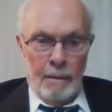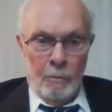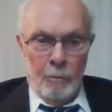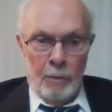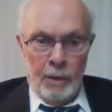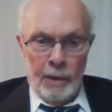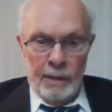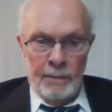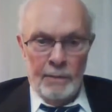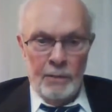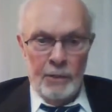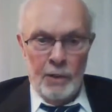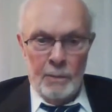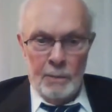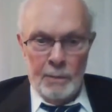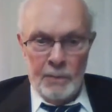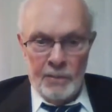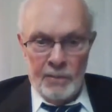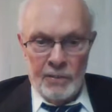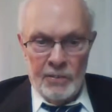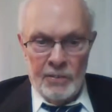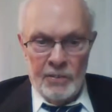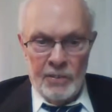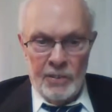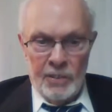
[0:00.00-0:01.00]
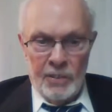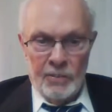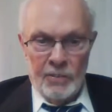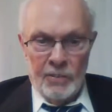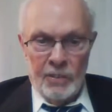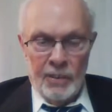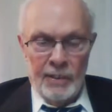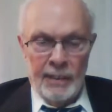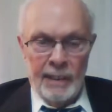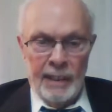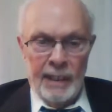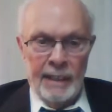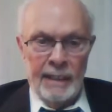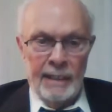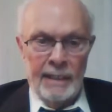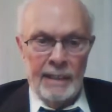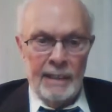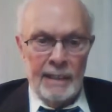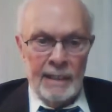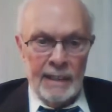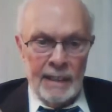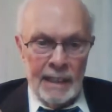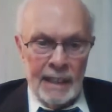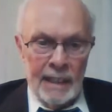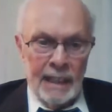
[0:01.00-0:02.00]
whatever your position is on that,
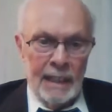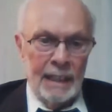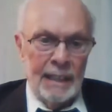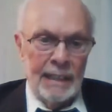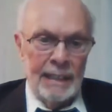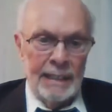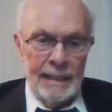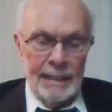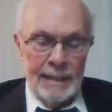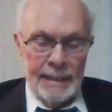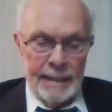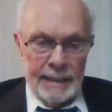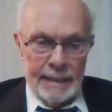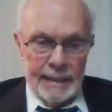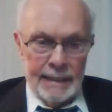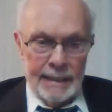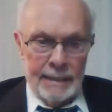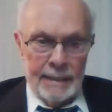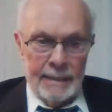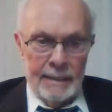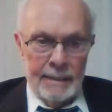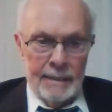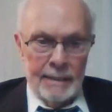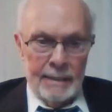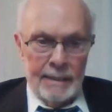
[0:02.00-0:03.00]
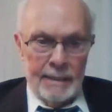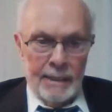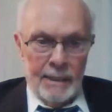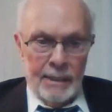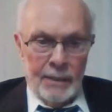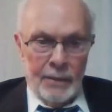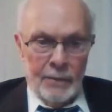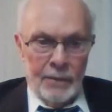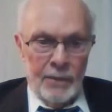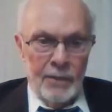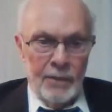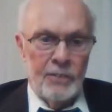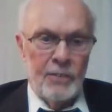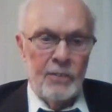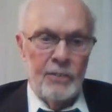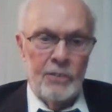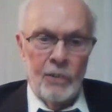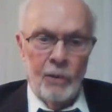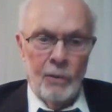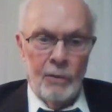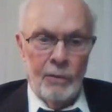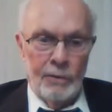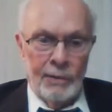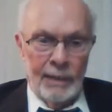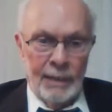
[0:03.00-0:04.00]
clearly, this is
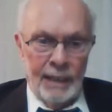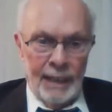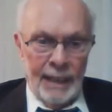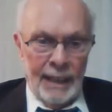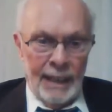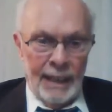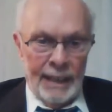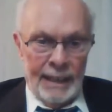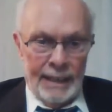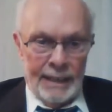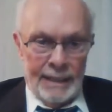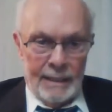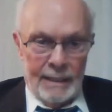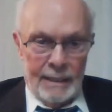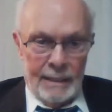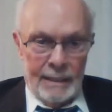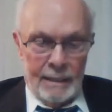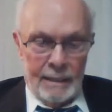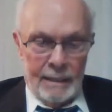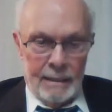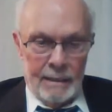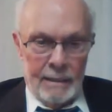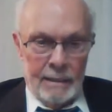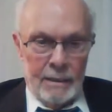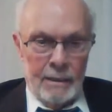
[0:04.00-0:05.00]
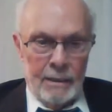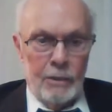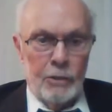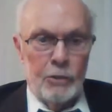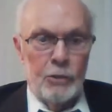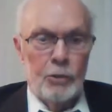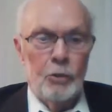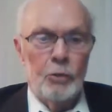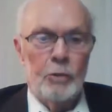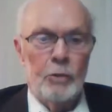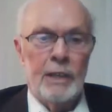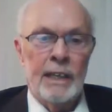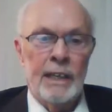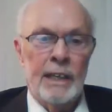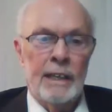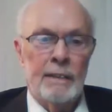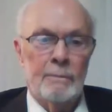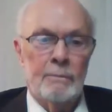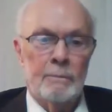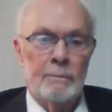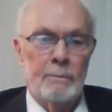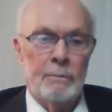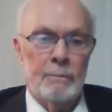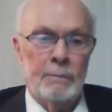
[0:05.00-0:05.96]
over the line. You can't,